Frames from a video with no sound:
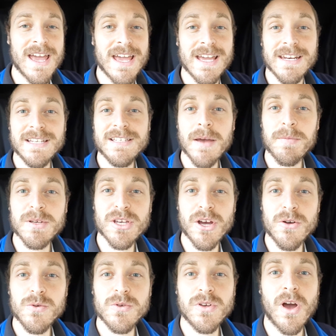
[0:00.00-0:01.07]
In this
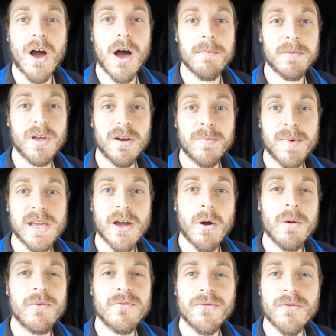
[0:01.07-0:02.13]
episode, I'm going to be
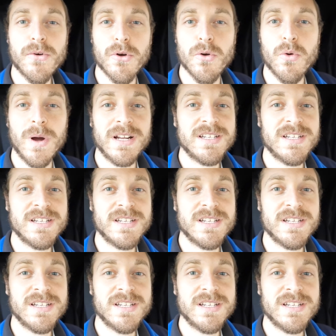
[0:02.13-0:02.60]
going through